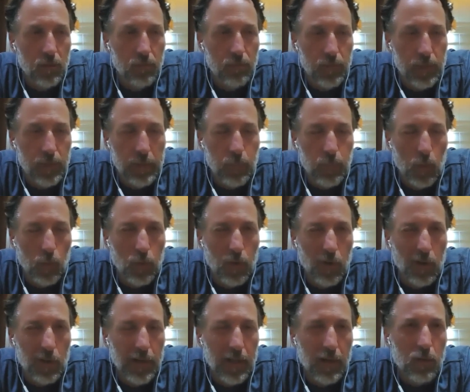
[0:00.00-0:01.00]
people were
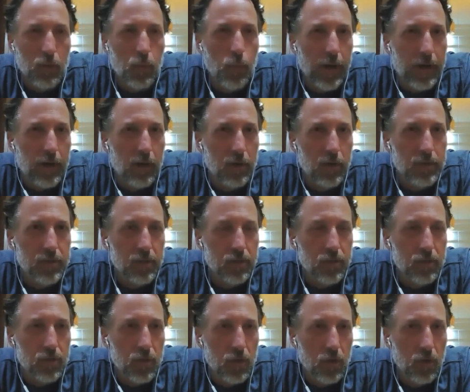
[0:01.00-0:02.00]
a little quicker to
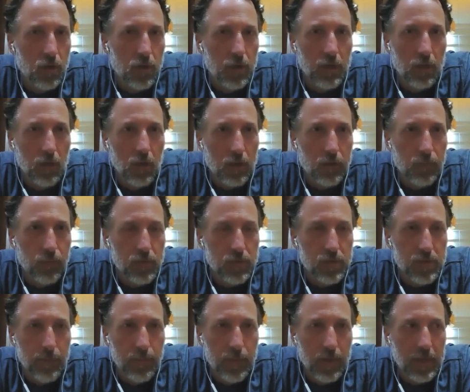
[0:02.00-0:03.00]
turn and look for
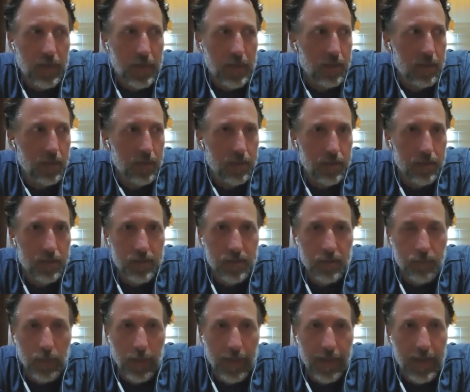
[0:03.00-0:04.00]
somebody to
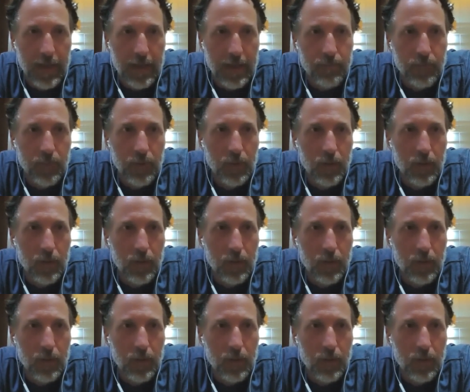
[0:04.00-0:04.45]
blame,